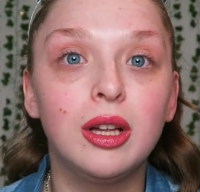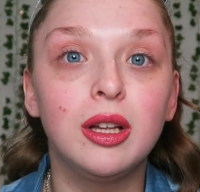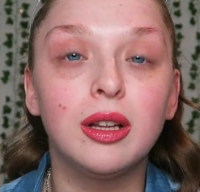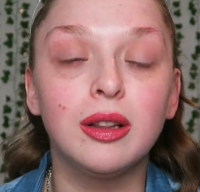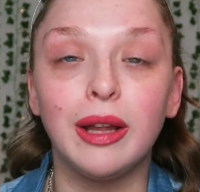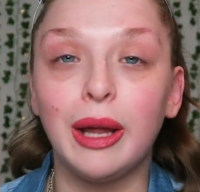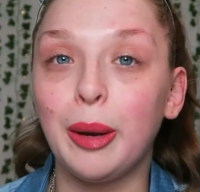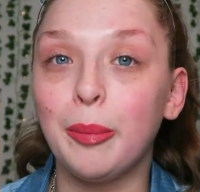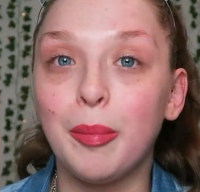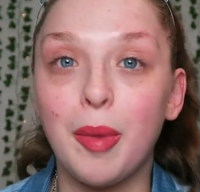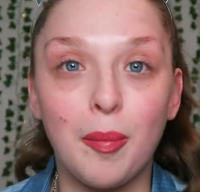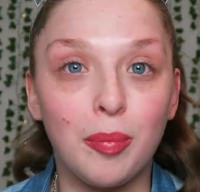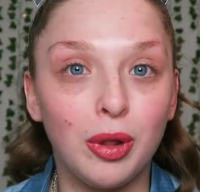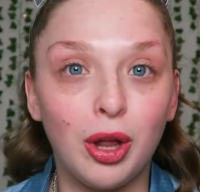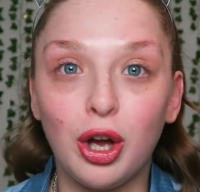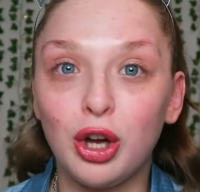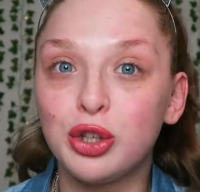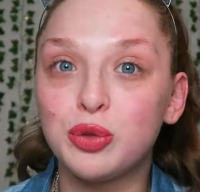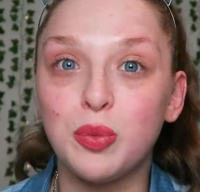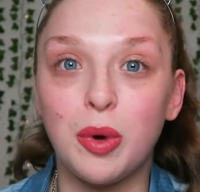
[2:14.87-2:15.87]
like my
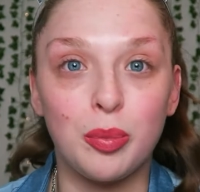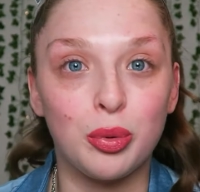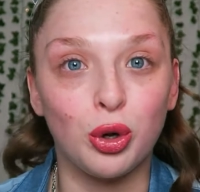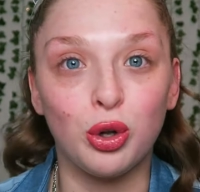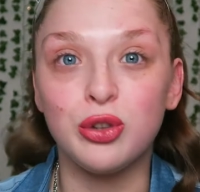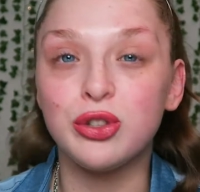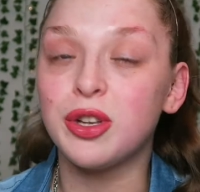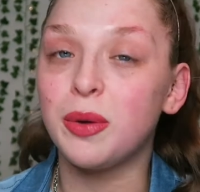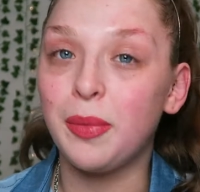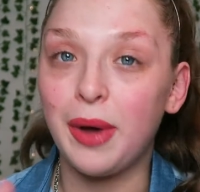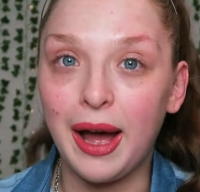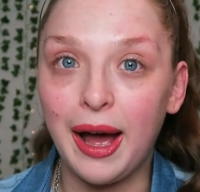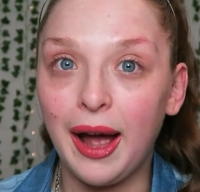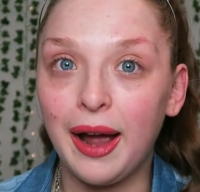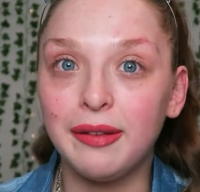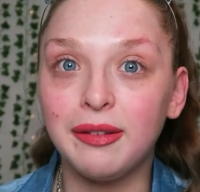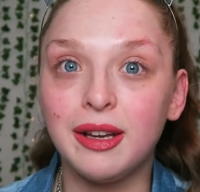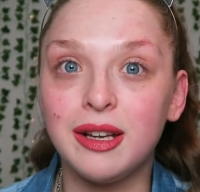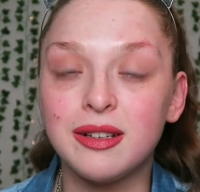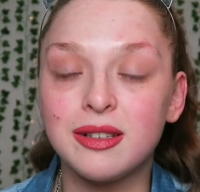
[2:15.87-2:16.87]
blush, my bronzer, my
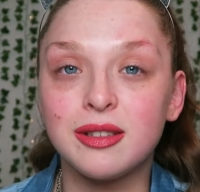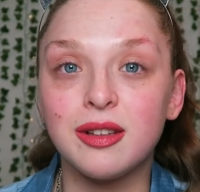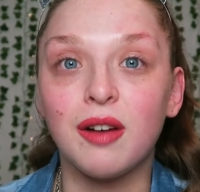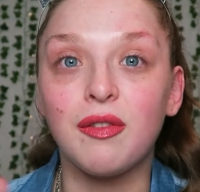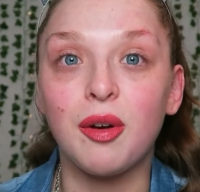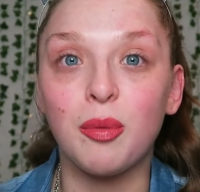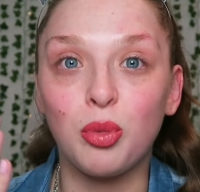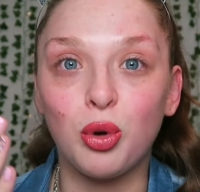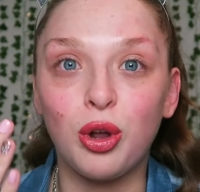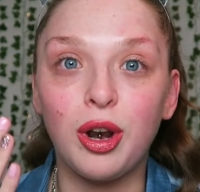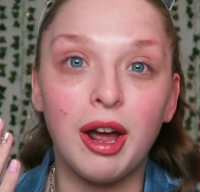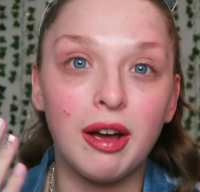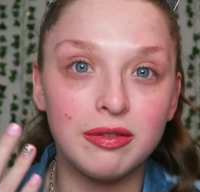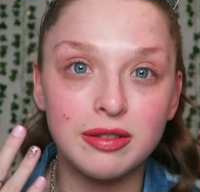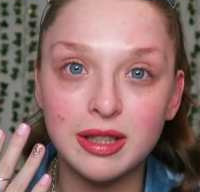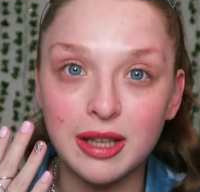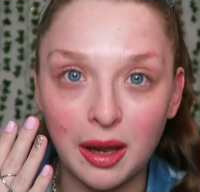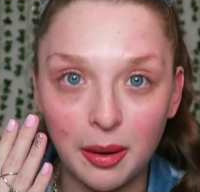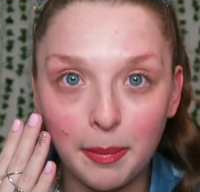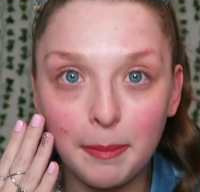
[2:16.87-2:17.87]
highlight and stuff, I'm going to have
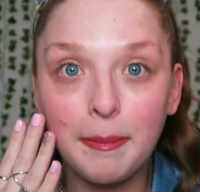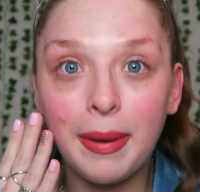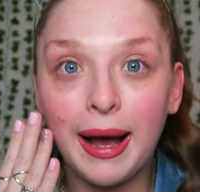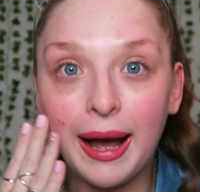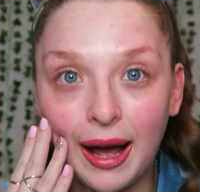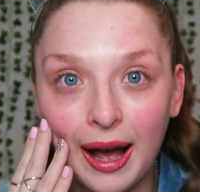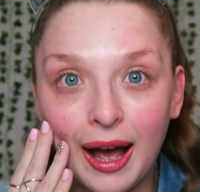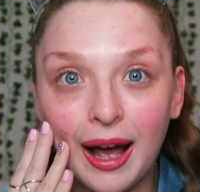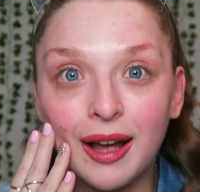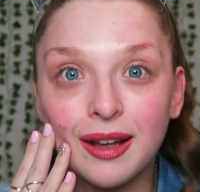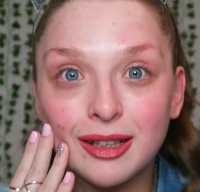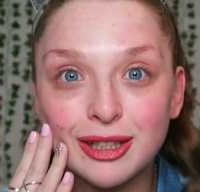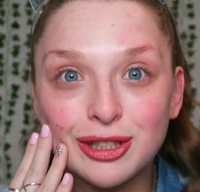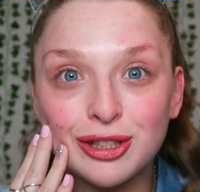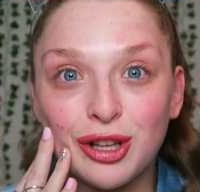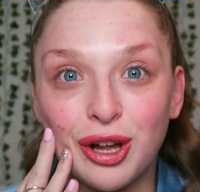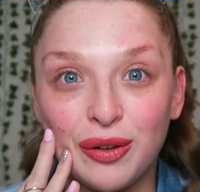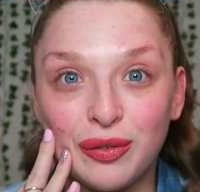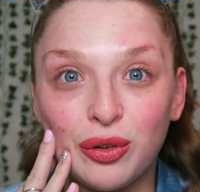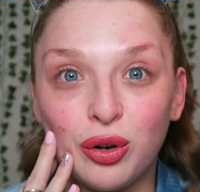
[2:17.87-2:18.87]
to like pack
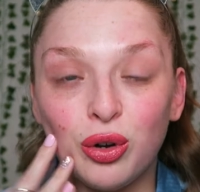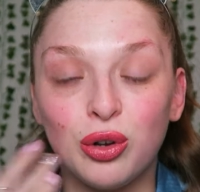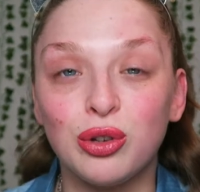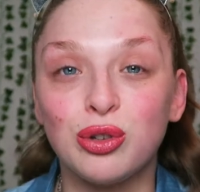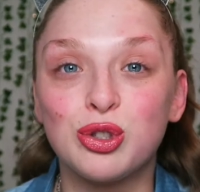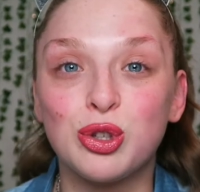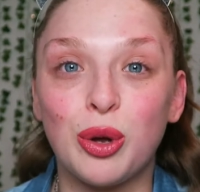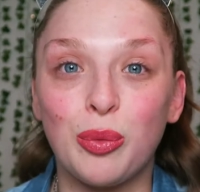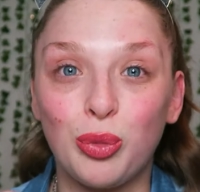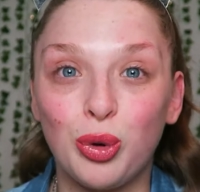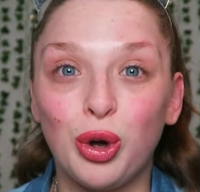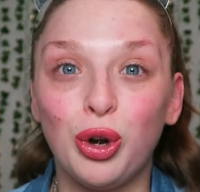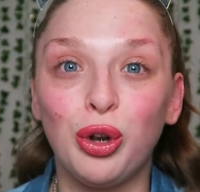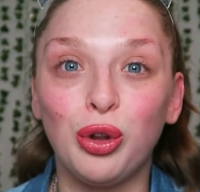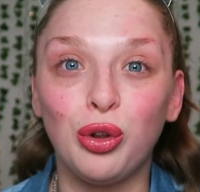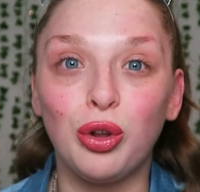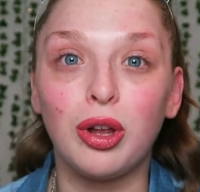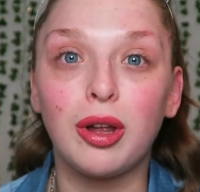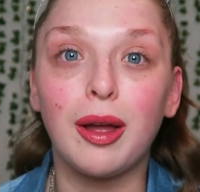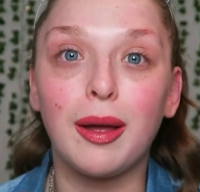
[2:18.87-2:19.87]
stuff on. So I'm going to
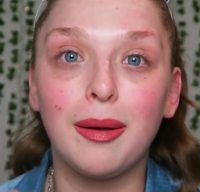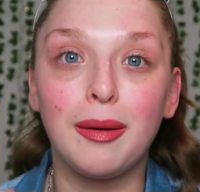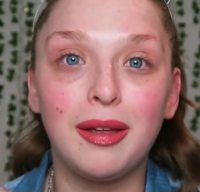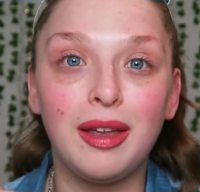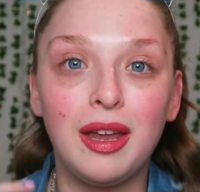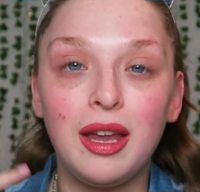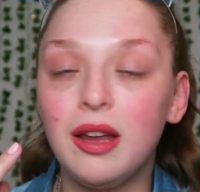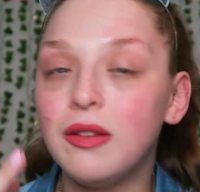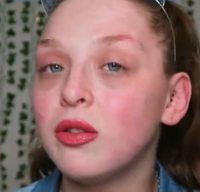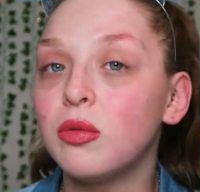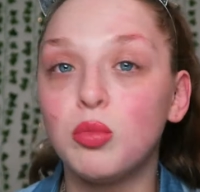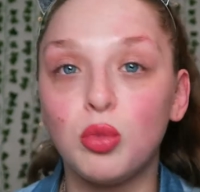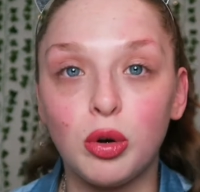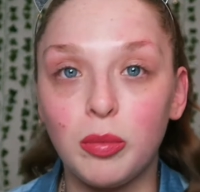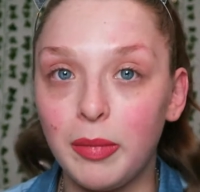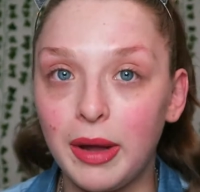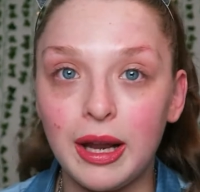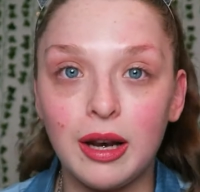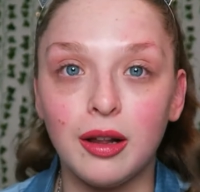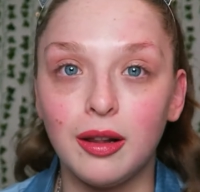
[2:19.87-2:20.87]
look even more
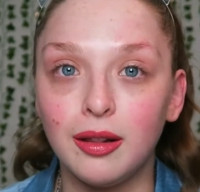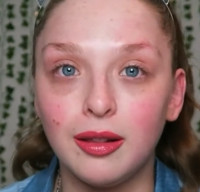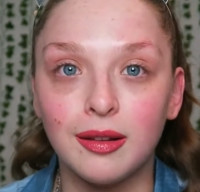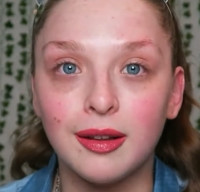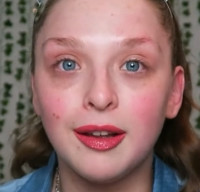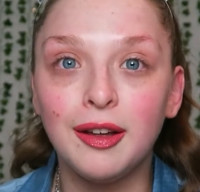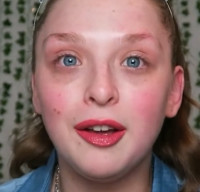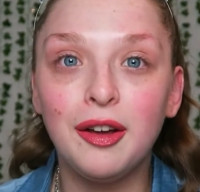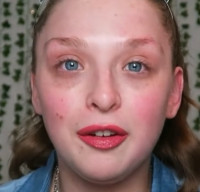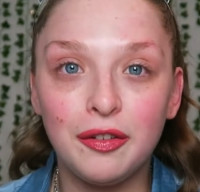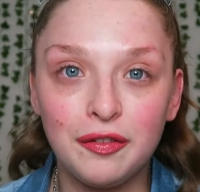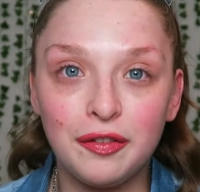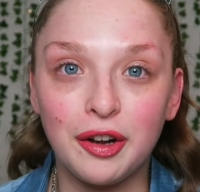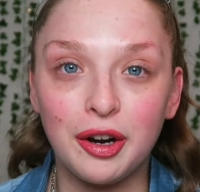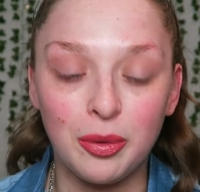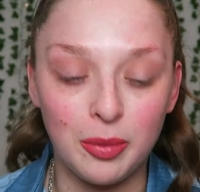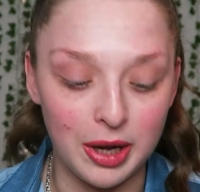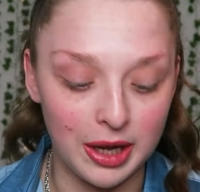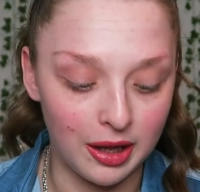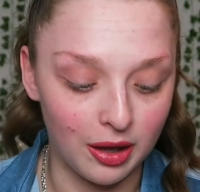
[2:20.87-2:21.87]
mental for
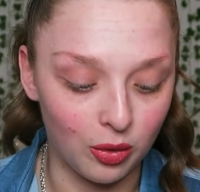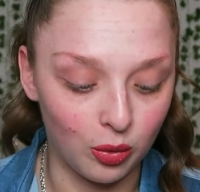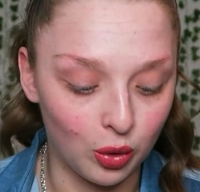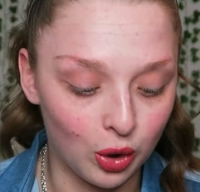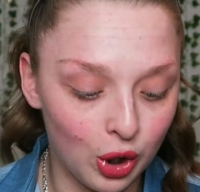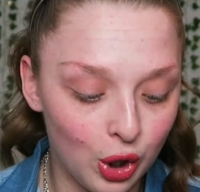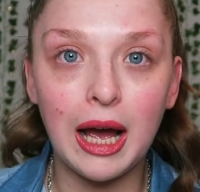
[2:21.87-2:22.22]
a while.